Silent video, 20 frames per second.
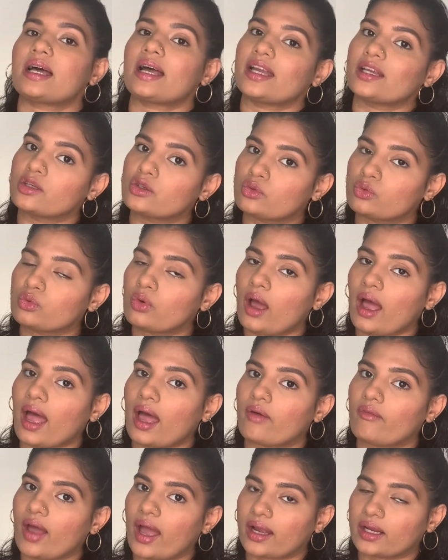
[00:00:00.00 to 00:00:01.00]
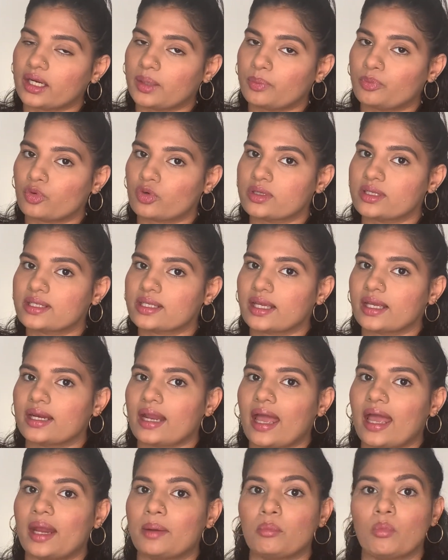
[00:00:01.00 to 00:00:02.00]
I do have acne prone skin
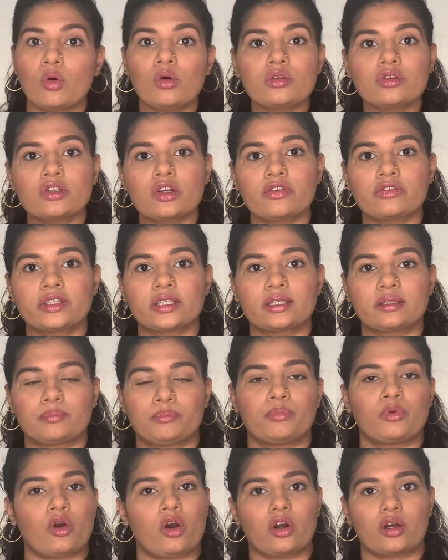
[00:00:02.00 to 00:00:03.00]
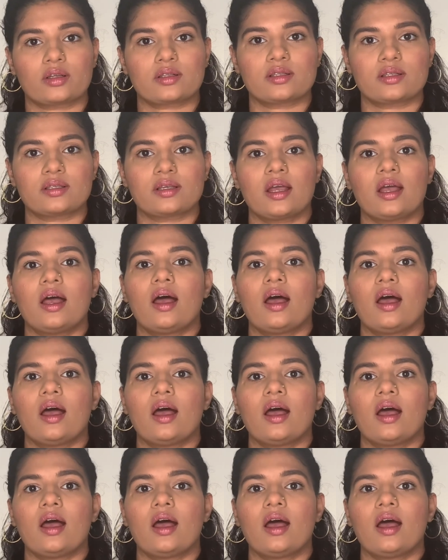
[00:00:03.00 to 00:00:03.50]
and most of the products